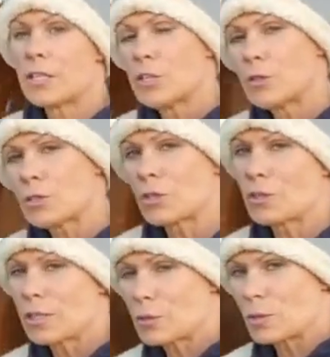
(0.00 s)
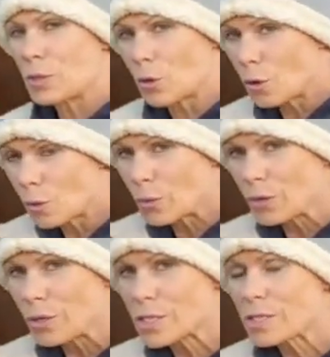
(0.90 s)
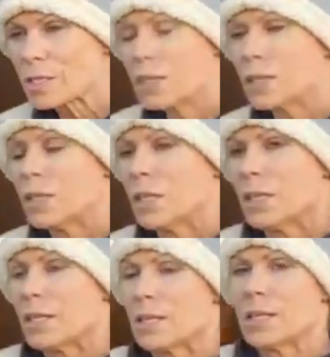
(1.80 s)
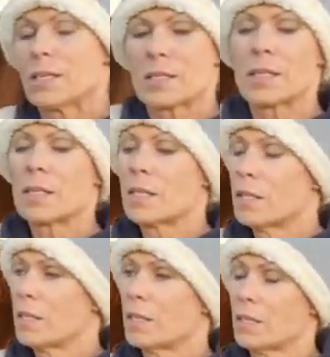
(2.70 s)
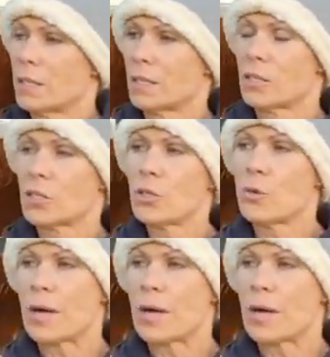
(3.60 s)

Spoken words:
to do certain things with your horse, it's like you